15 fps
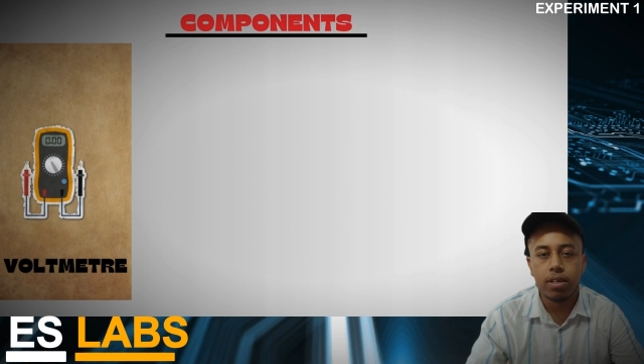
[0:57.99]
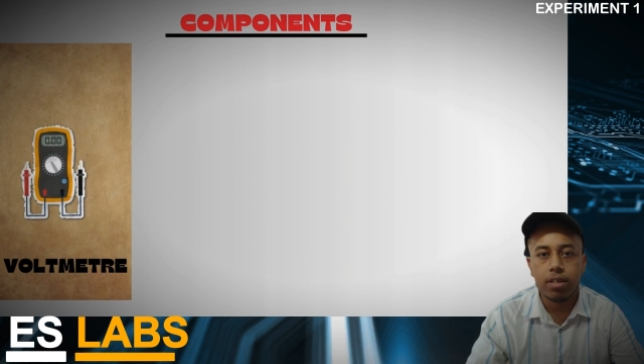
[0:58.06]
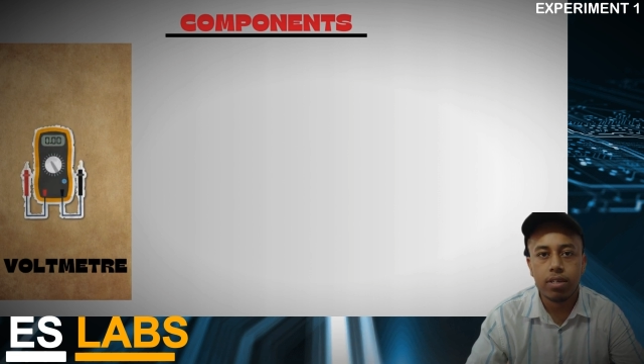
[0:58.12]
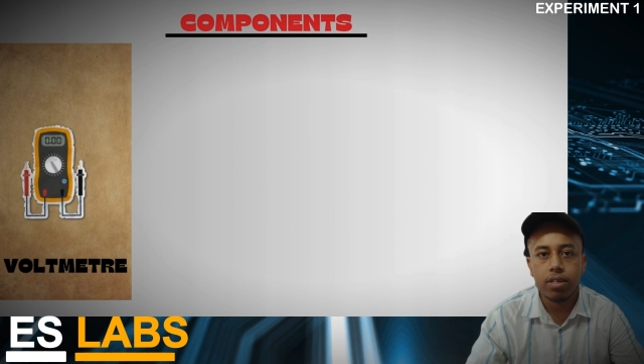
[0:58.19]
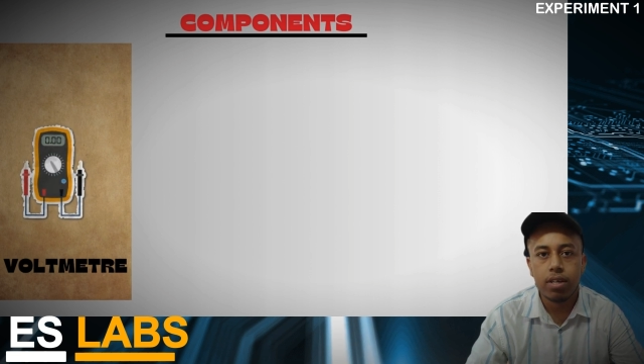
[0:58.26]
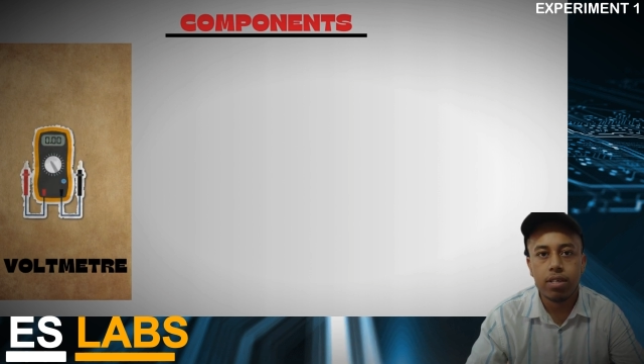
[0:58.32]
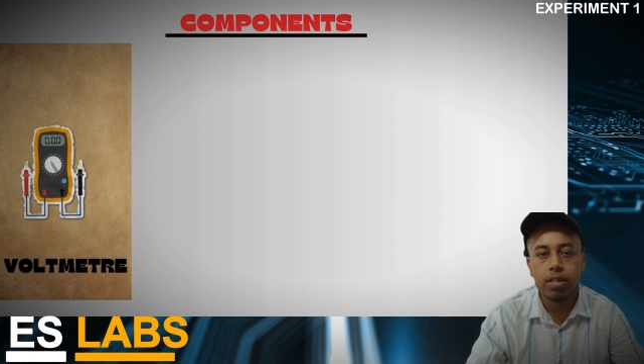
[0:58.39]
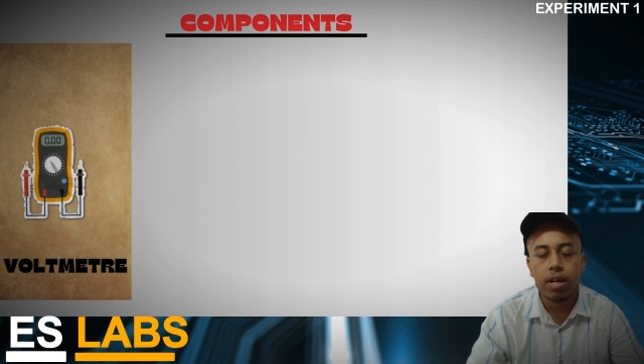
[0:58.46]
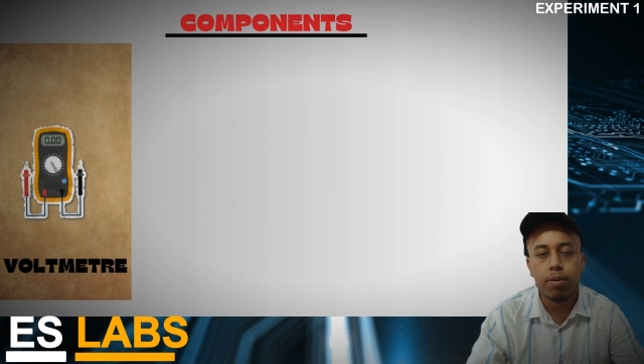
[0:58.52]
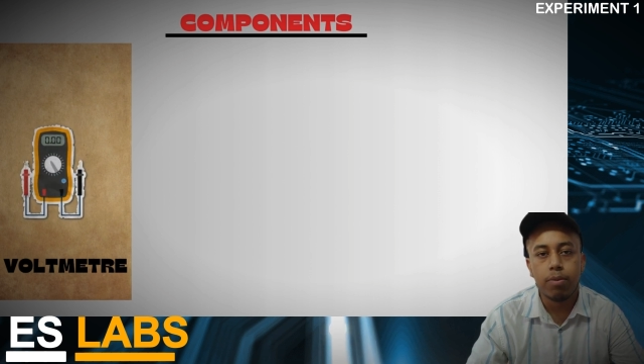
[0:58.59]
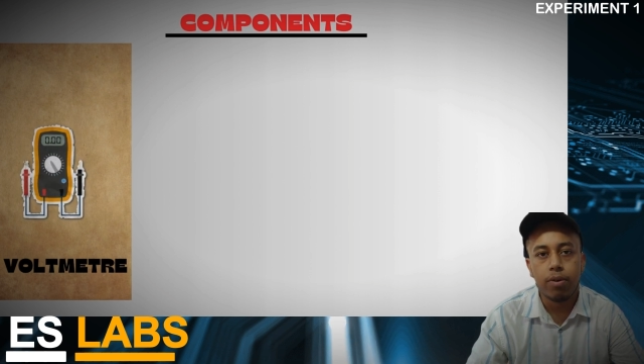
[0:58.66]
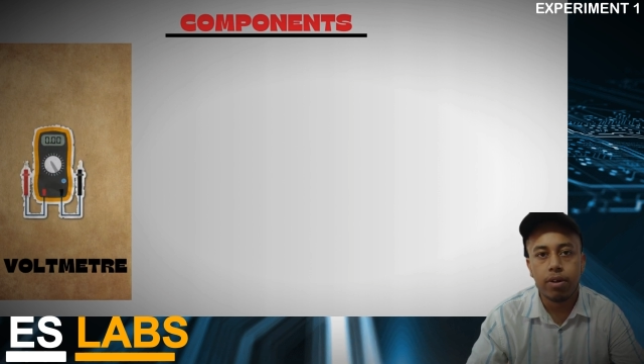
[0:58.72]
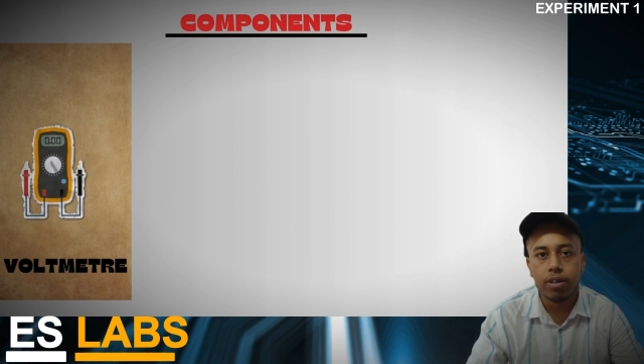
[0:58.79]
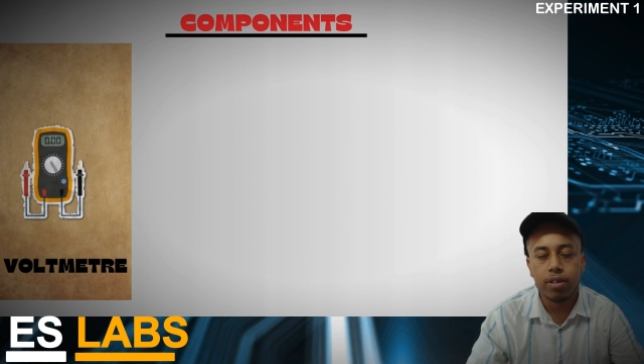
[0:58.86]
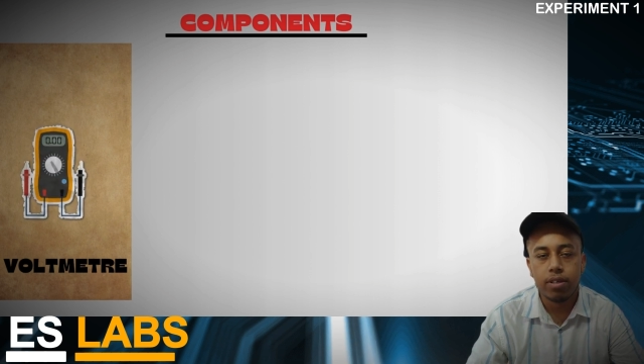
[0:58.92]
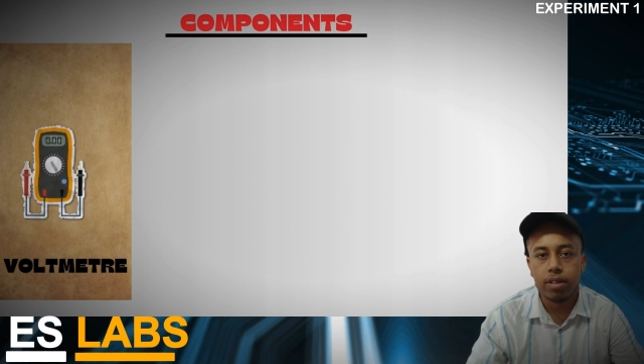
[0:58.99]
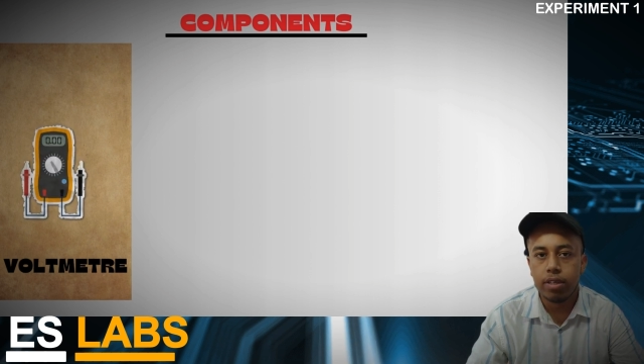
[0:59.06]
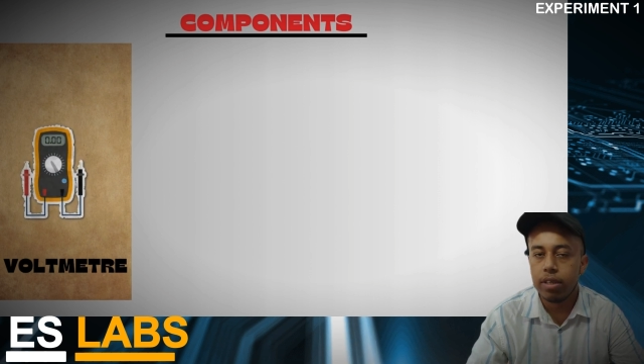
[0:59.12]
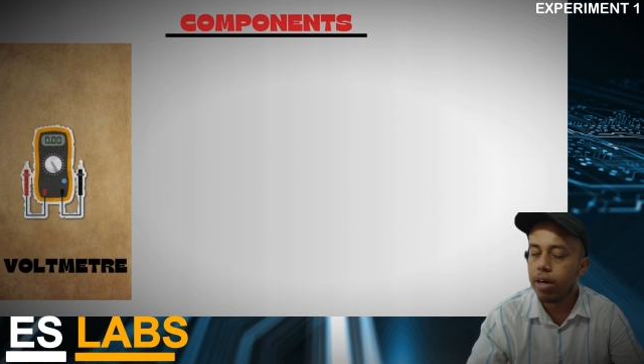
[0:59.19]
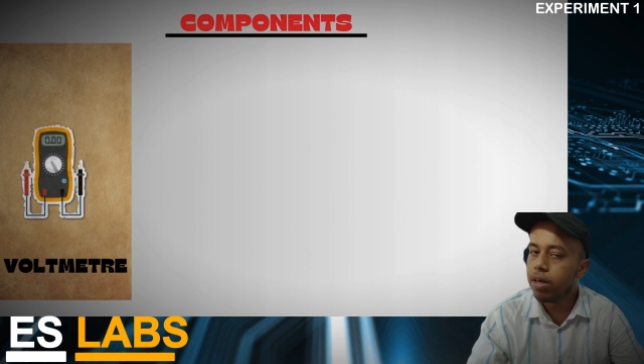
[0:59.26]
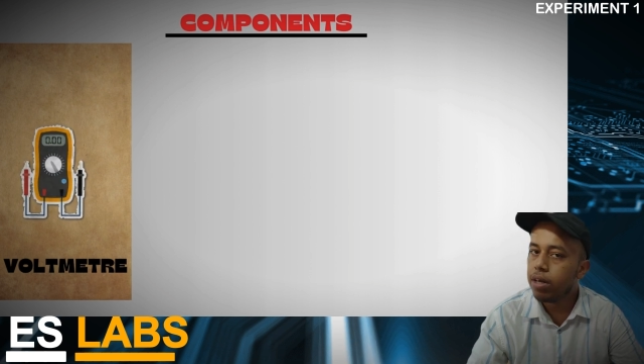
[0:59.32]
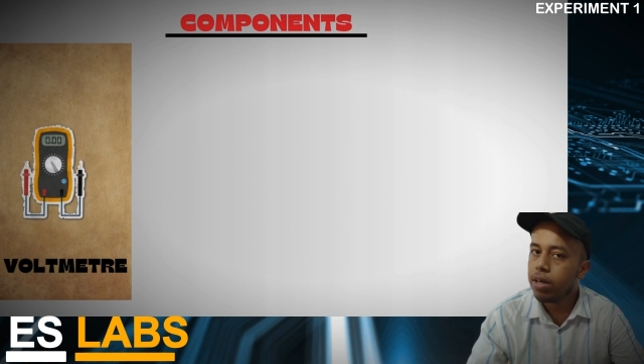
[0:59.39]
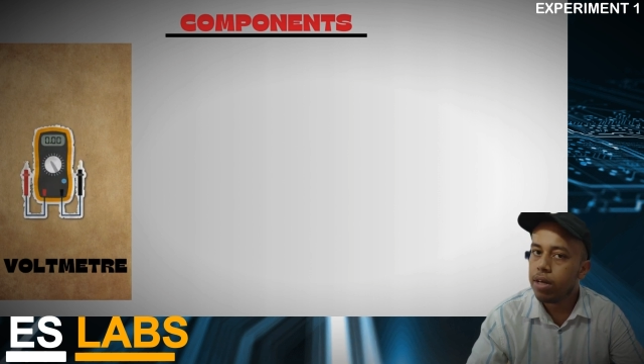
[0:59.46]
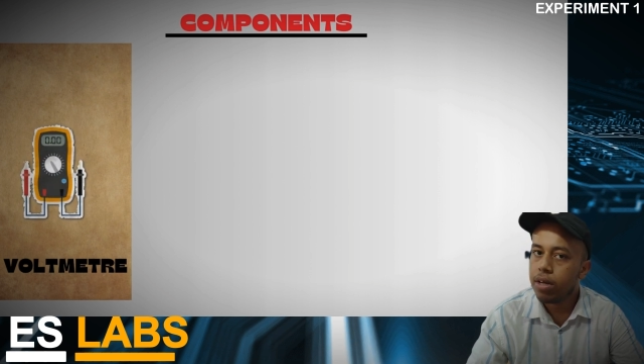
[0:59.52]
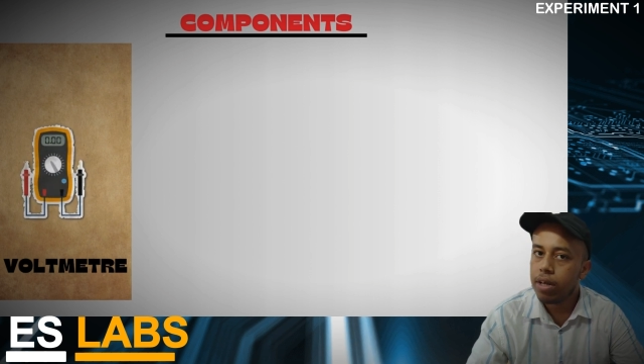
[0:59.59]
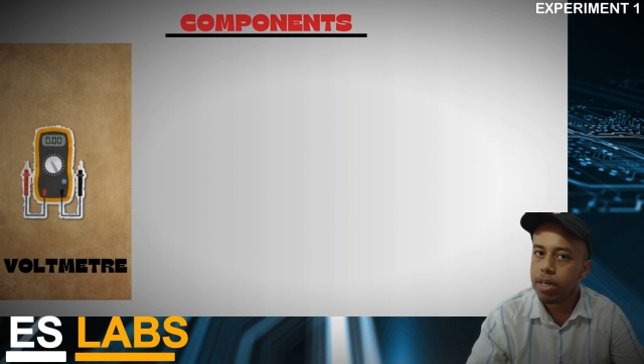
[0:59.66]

resistance and voltages in the